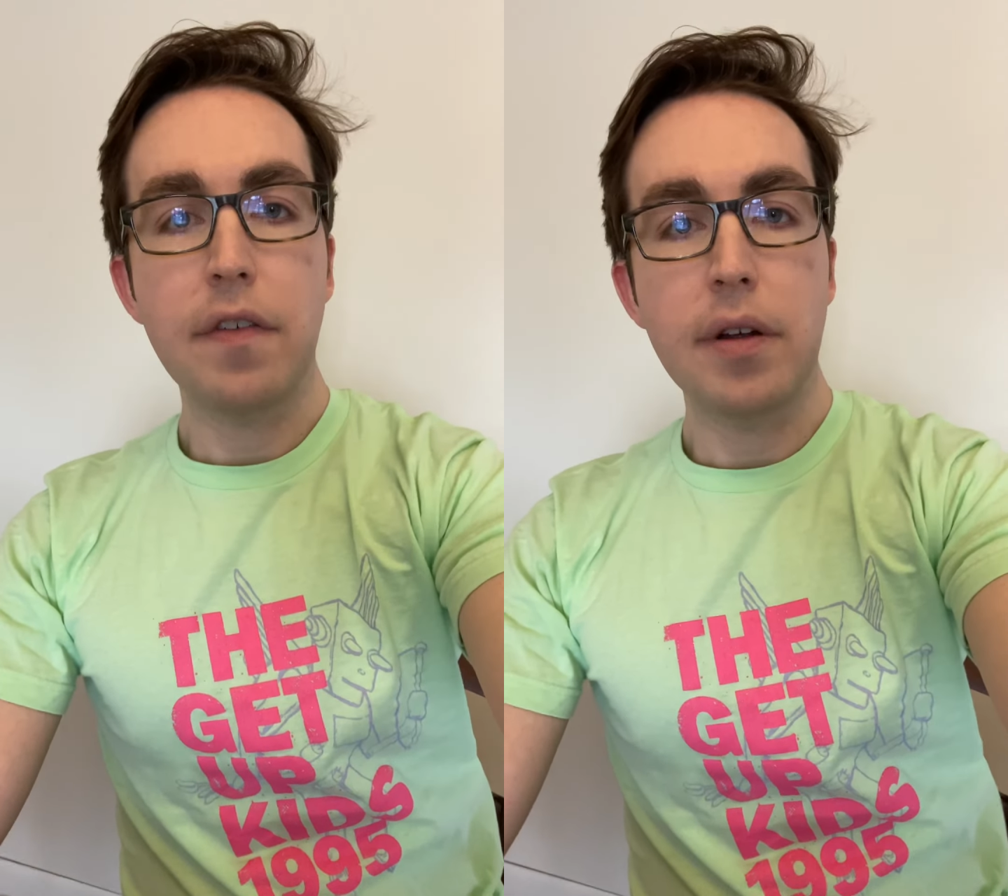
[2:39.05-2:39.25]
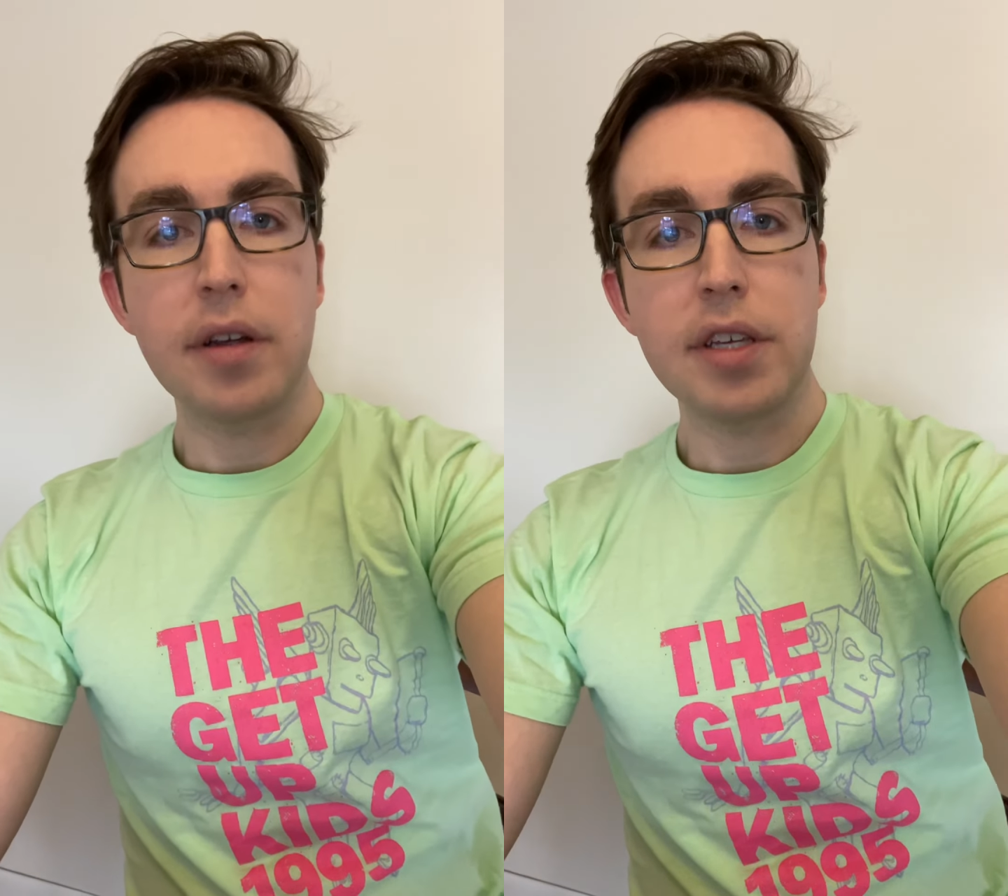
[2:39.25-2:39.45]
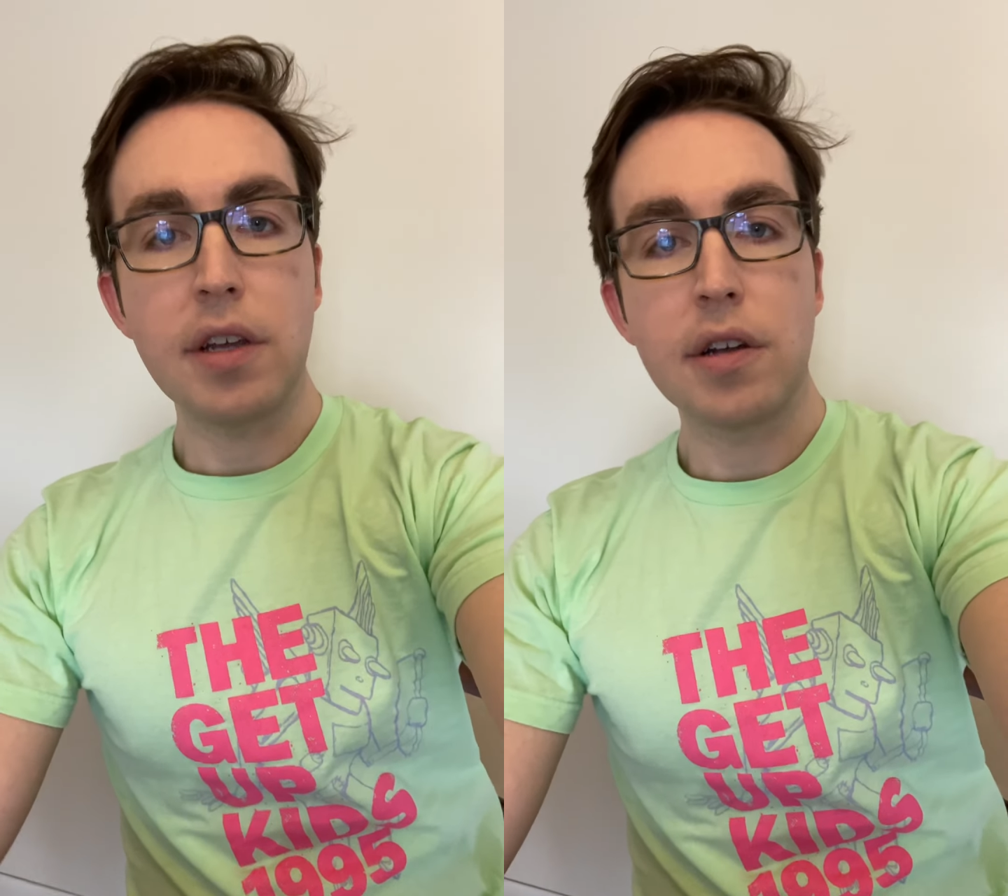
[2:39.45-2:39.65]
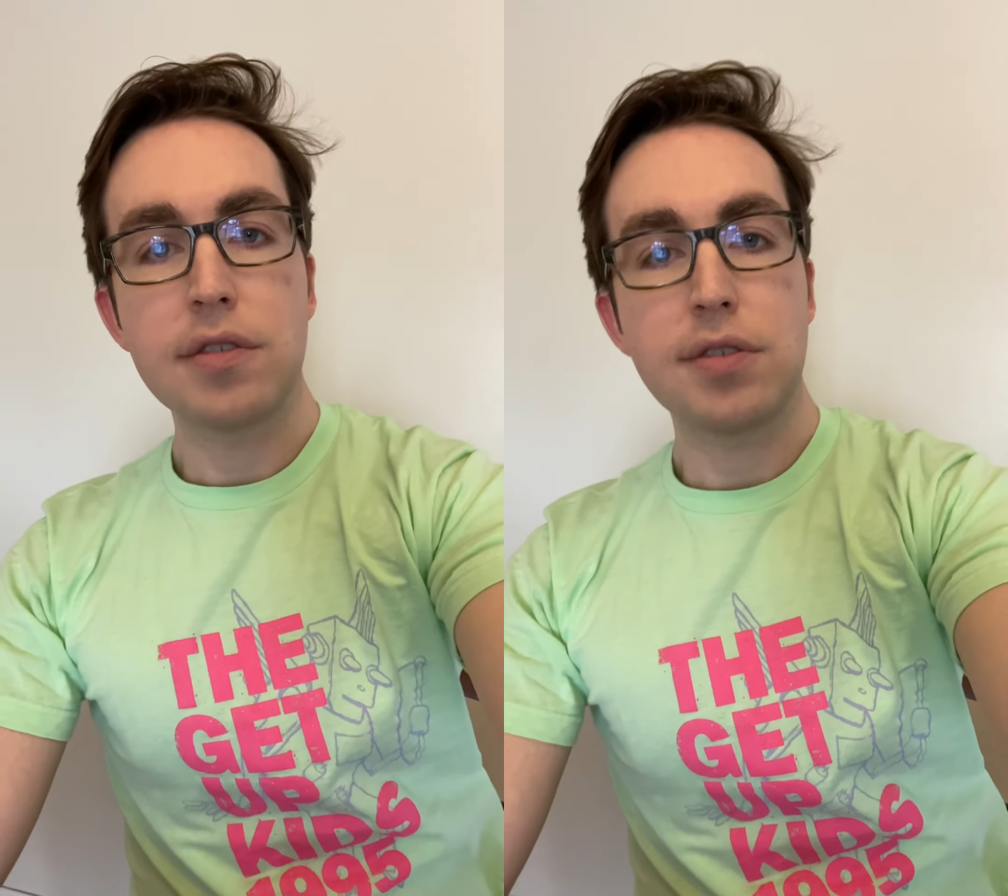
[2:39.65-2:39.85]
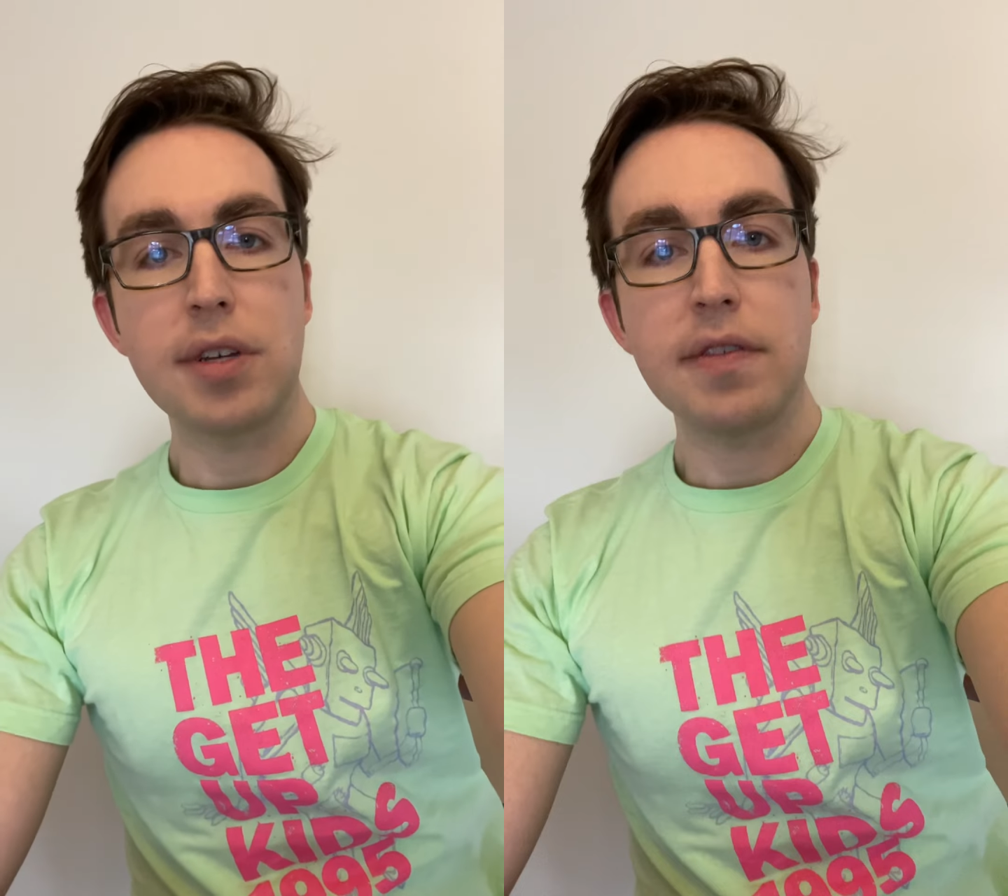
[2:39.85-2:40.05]
for
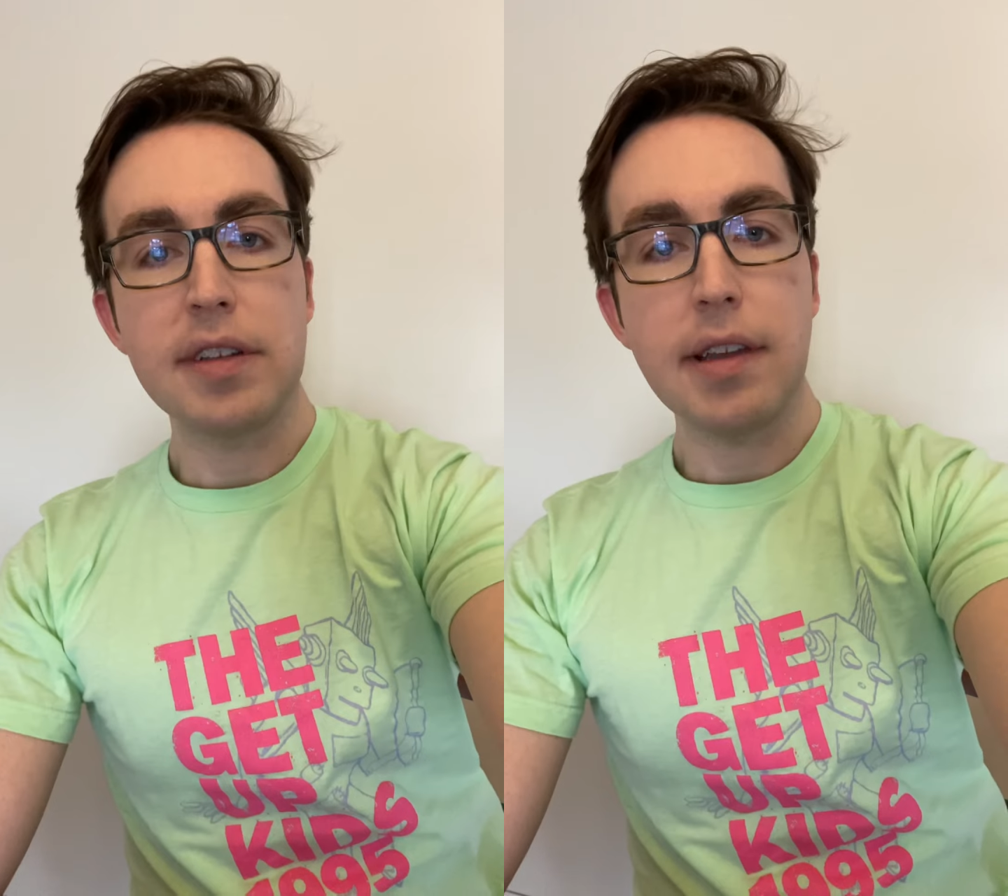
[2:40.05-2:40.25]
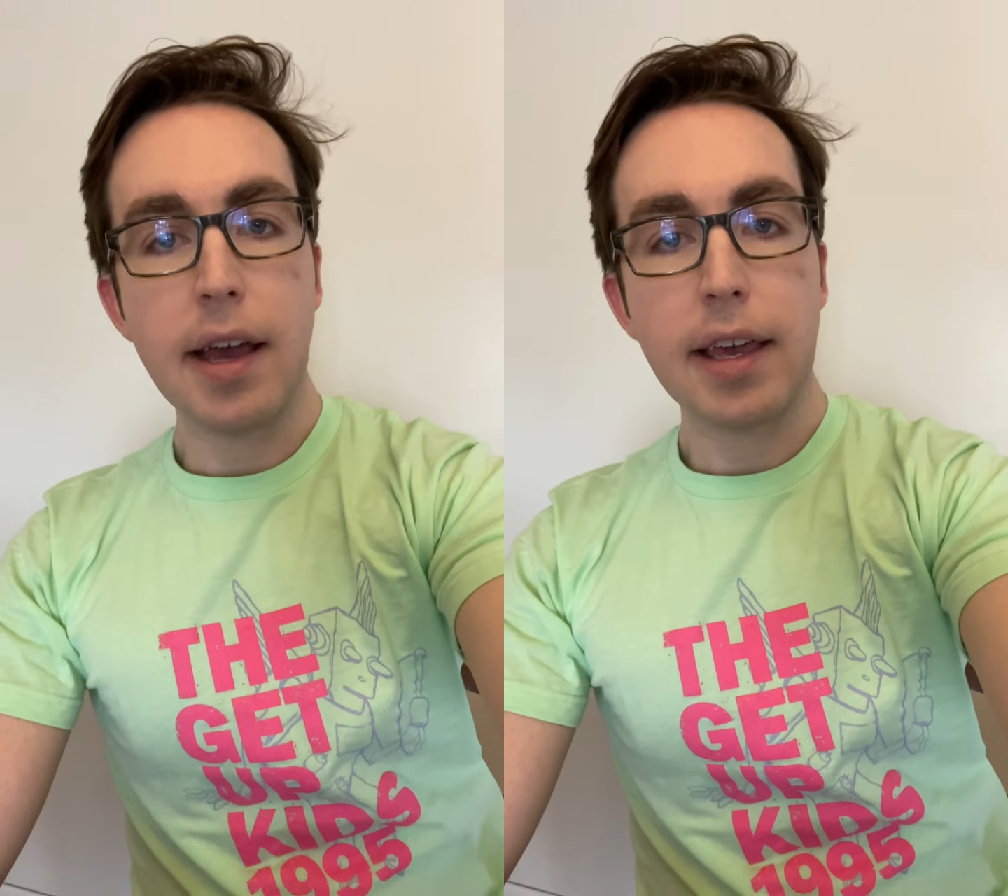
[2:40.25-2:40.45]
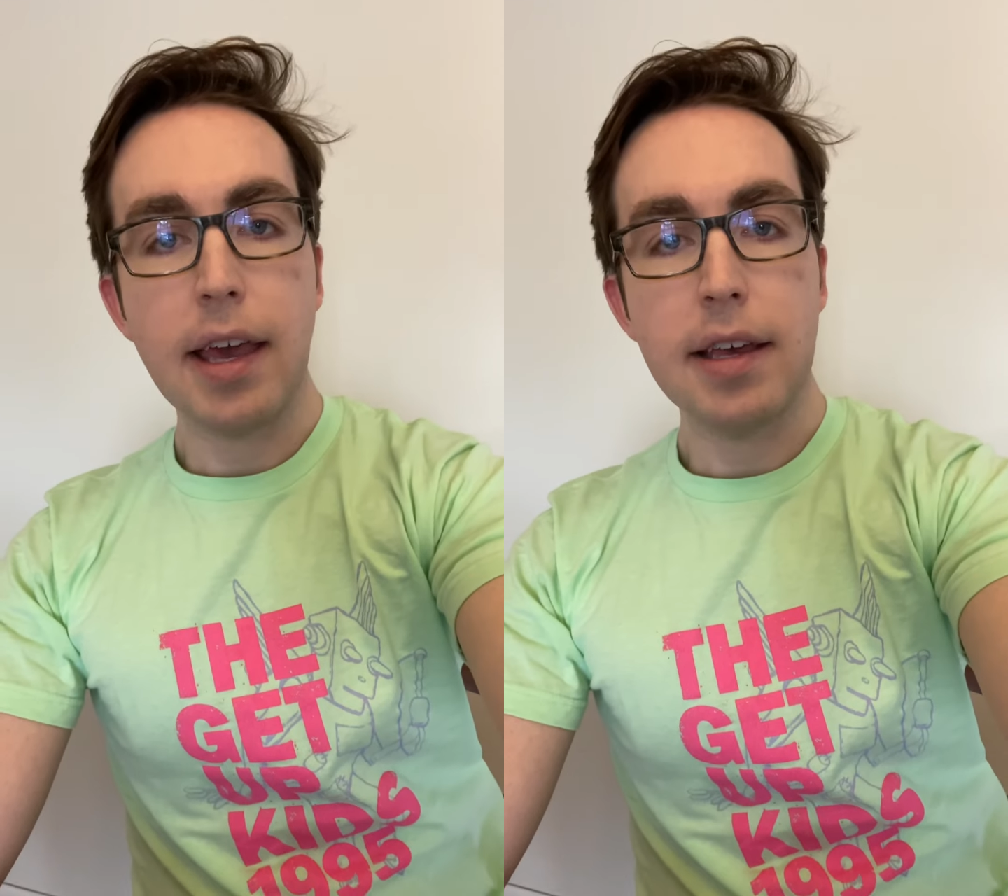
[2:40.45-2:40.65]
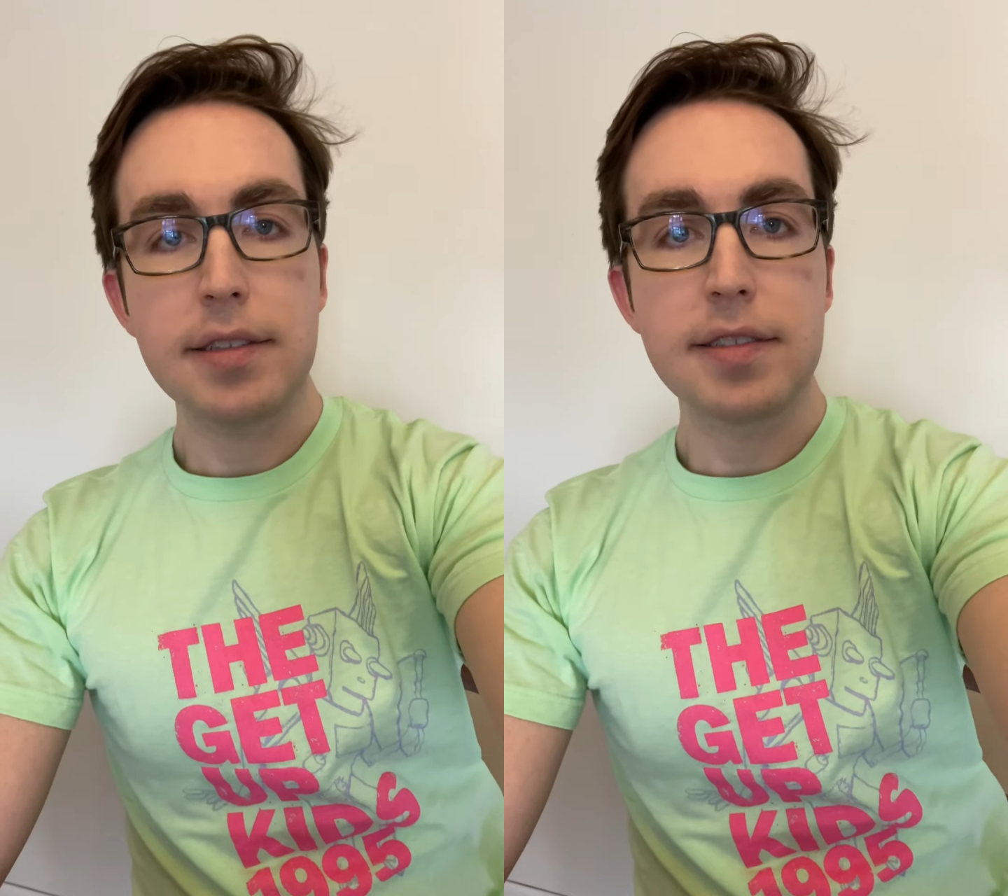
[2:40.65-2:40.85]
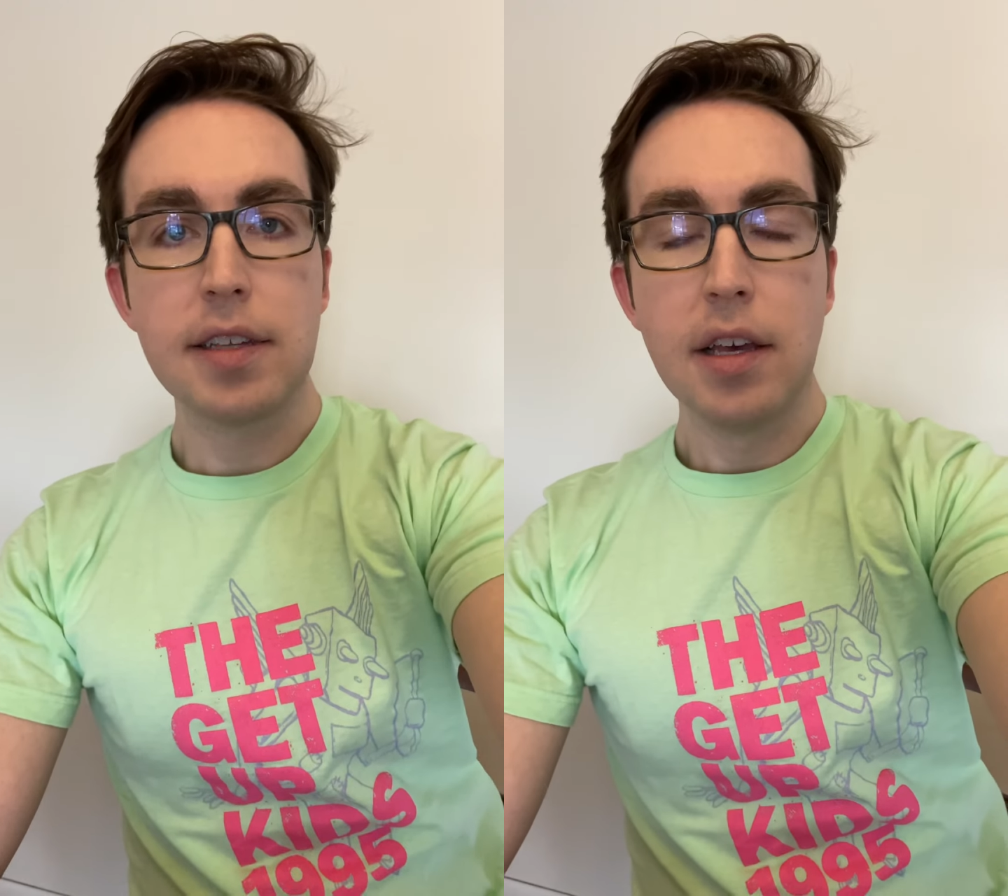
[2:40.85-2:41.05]
years or even
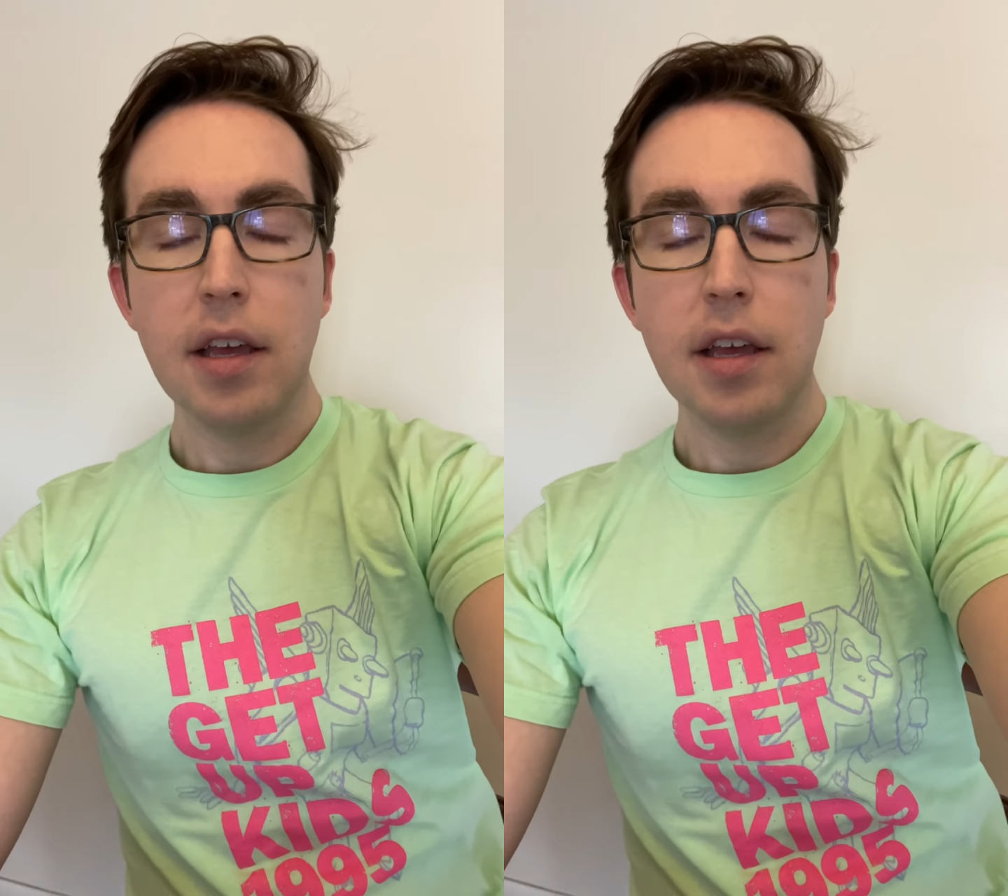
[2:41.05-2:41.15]
decades,